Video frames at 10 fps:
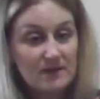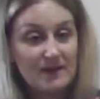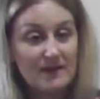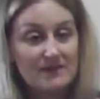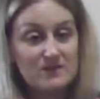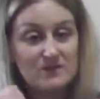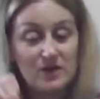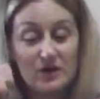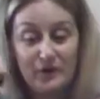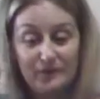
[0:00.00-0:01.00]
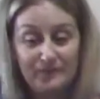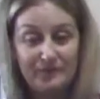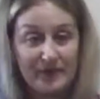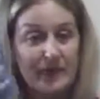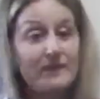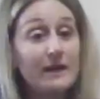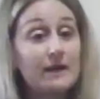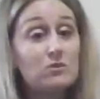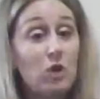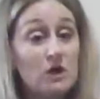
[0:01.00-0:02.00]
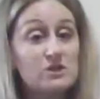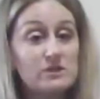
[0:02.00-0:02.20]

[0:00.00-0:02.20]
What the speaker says: like so. And then I can wash